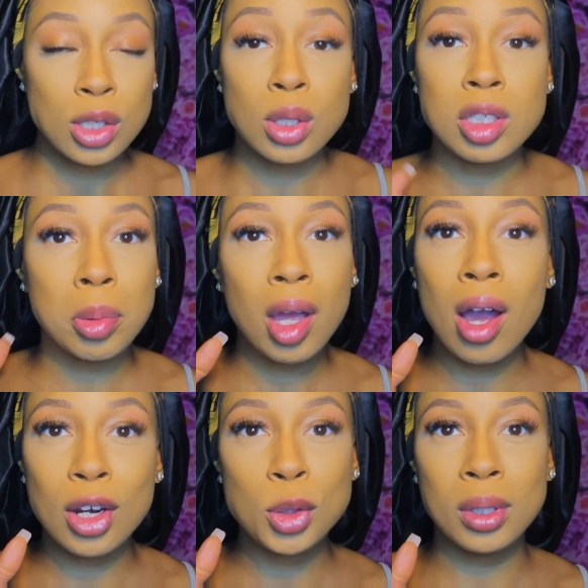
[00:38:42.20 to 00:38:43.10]
So to be
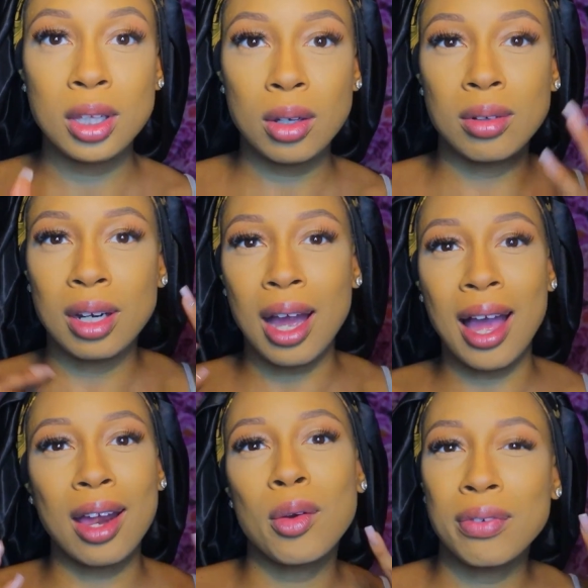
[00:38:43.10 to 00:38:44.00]
honest with you,
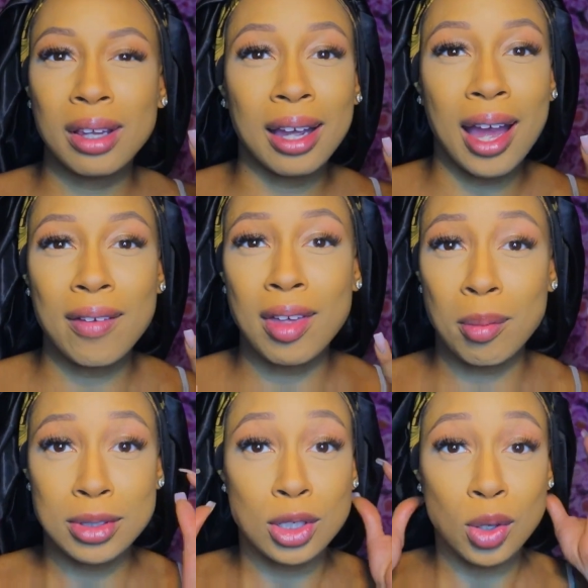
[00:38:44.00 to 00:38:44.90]
I don't feel like I have
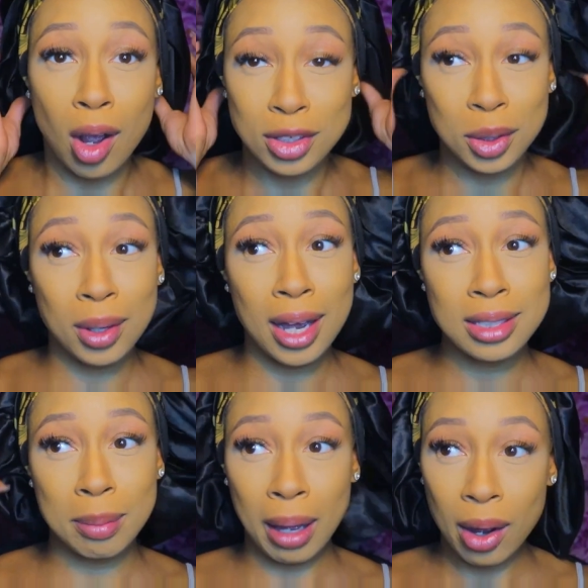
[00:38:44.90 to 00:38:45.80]
that much to talk to you
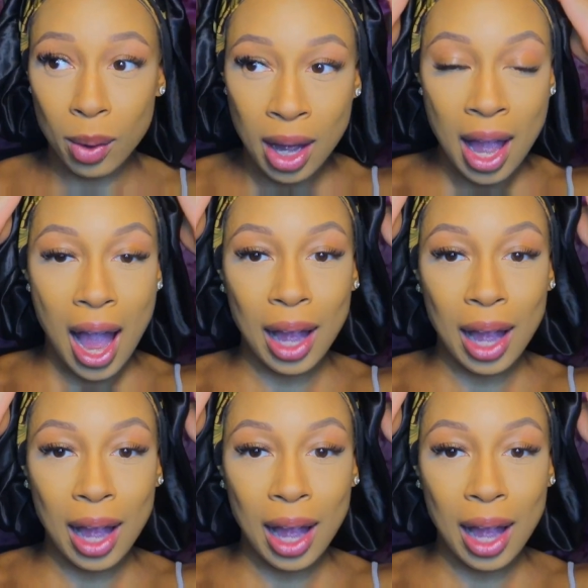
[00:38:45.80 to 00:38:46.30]
guys about.